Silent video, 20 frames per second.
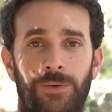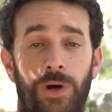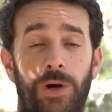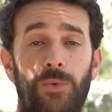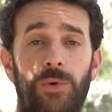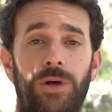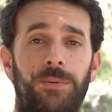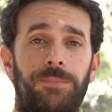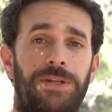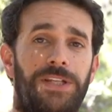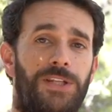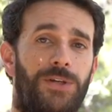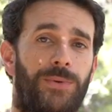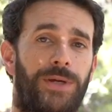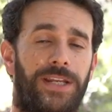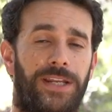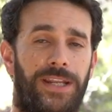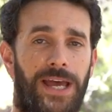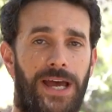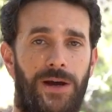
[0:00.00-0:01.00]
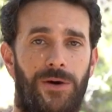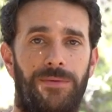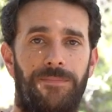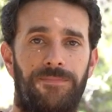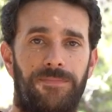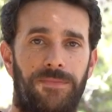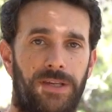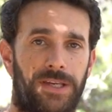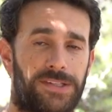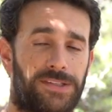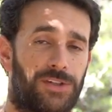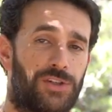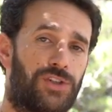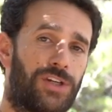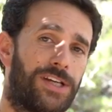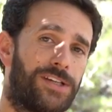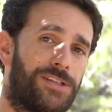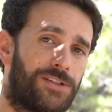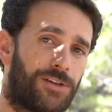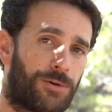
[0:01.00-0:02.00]
What we'll be doing now is
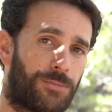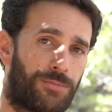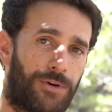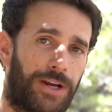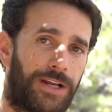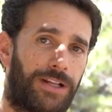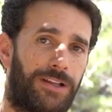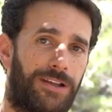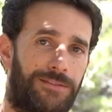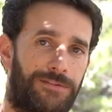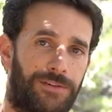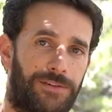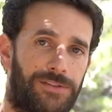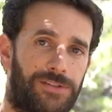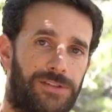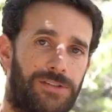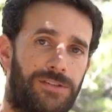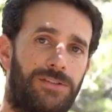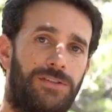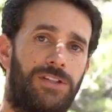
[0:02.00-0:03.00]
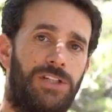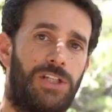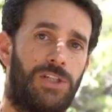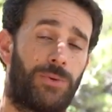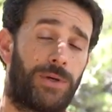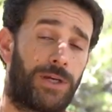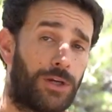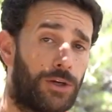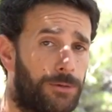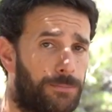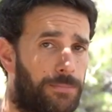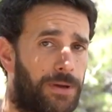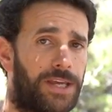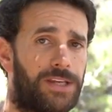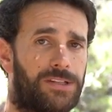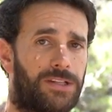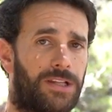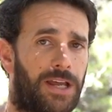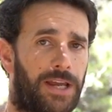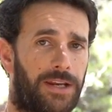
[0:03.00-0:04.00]
adjust our brake levers to a good
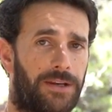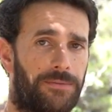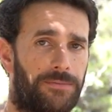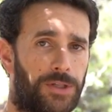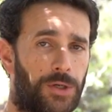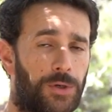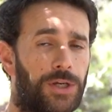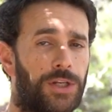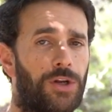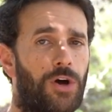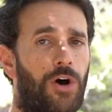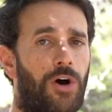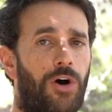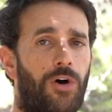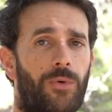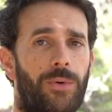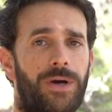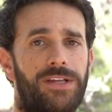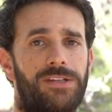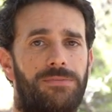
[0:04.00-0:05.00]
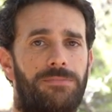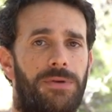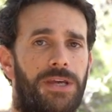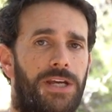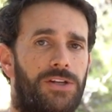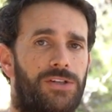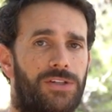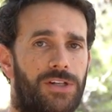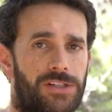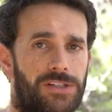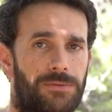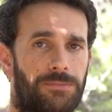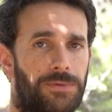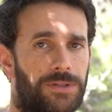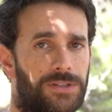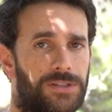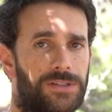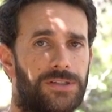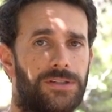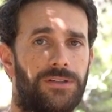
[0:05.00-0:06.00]
baseline. You can always make
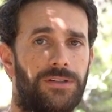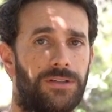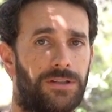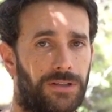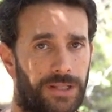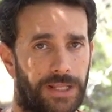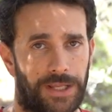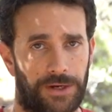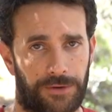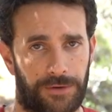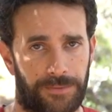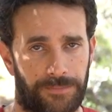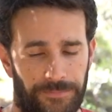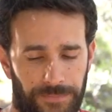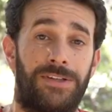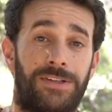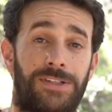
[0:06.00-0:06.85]
adjustments later.